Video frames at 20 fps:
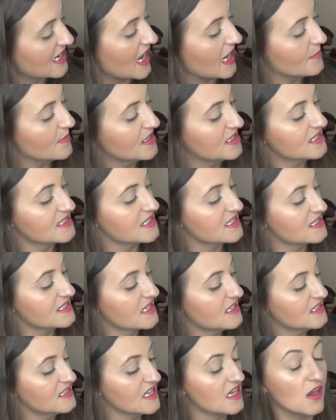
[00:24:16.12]
Diamonds, this
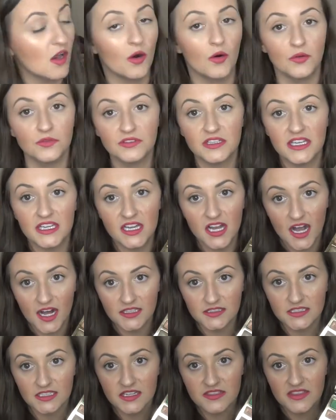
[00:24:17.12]
is the only
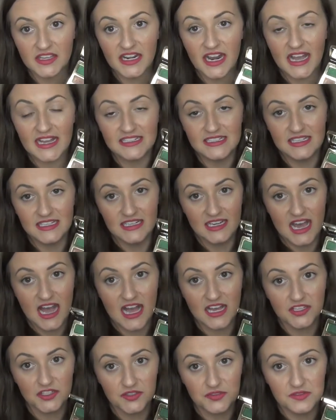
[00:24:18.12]
color that I did
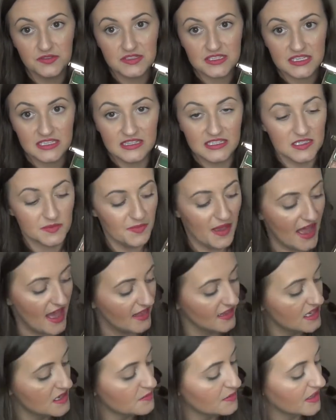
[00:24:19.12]
not use in this
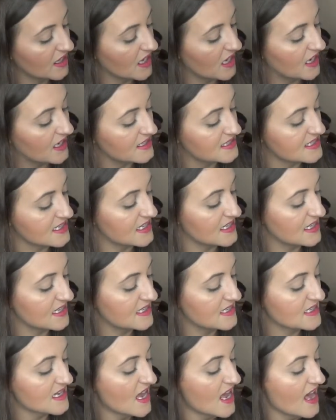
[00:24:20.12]
palette because it
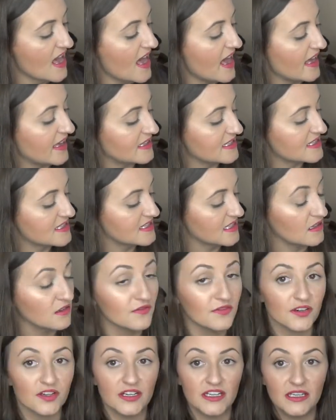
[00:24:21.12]
is a
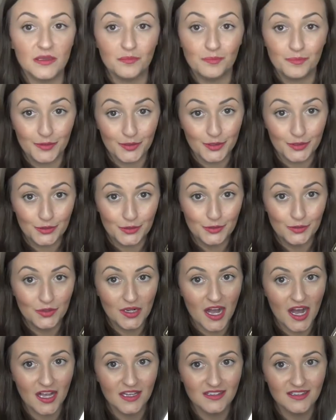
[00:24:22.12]
silvery blue
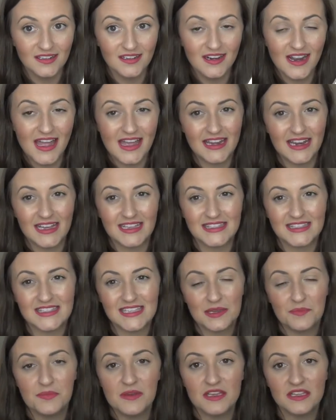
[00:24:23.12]
color, and I
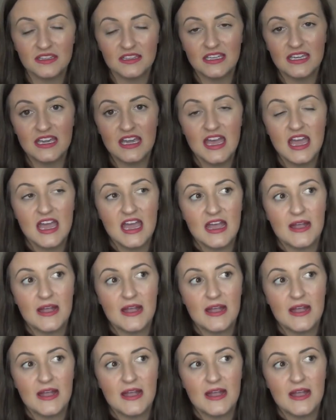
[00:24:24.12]
typically